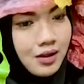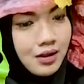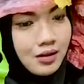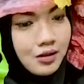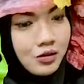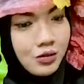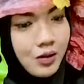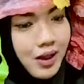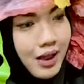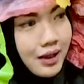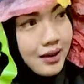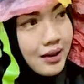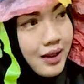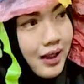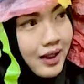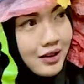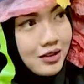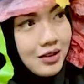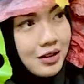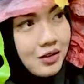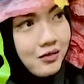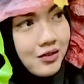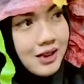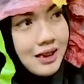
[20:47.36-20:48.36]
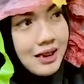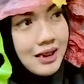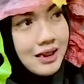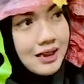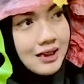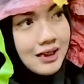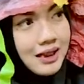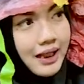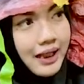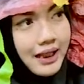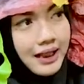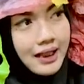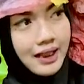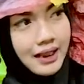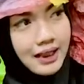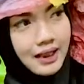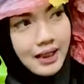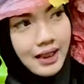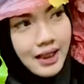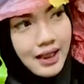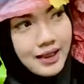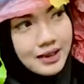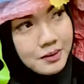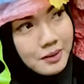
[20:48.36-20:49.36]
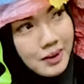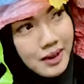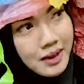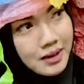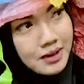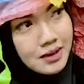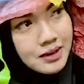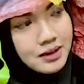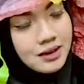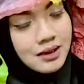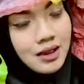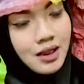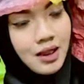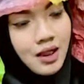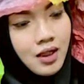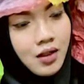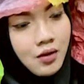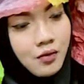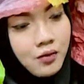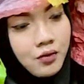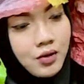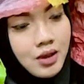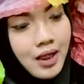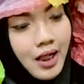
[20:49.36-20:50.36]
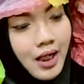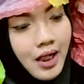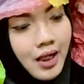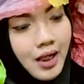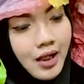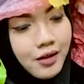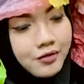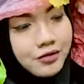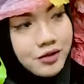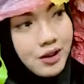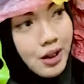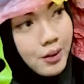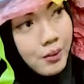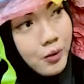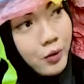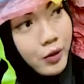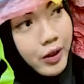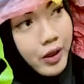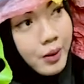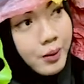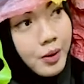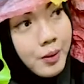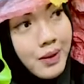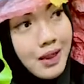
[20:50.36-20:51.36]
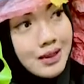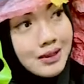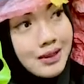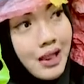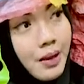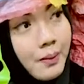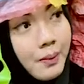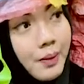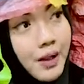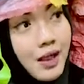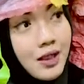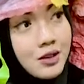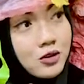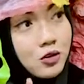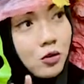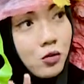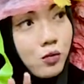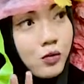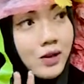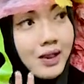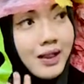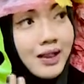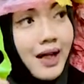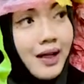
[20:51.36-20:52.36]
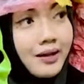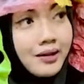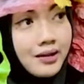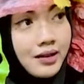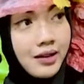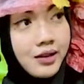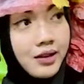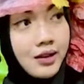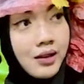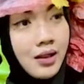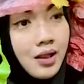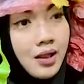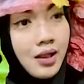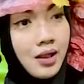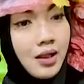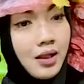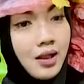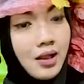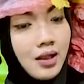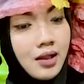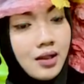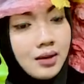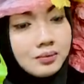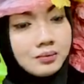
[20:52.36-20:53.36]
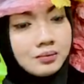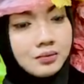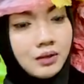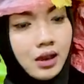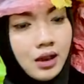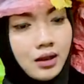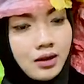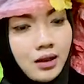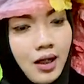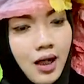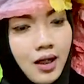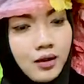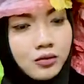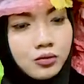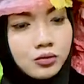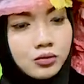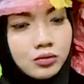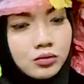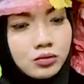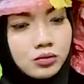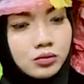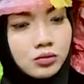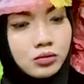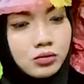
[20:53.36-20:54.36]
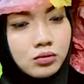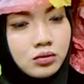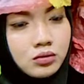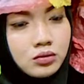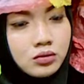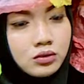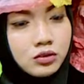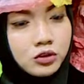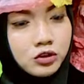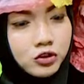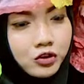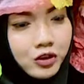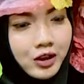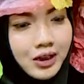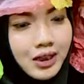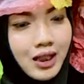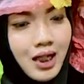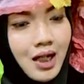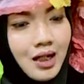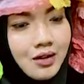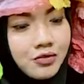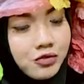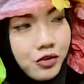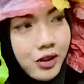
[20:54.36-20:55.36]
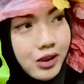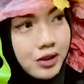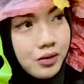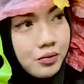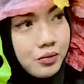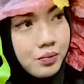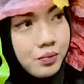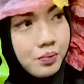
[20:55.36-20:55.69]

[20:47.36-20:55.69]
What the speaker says: together activities. Like last month, we have Jambore Bebas Sampah. So we gather around 300